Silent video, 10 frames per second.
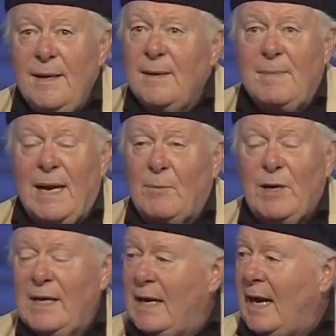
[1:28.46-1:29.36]
Man, what
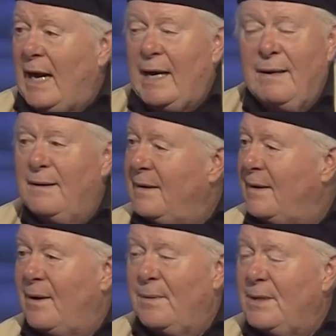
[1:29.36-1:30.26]
a guy. You, you
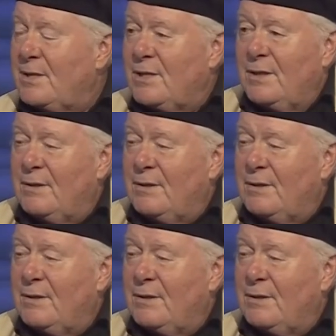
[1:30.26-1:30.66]
know, know, everybody so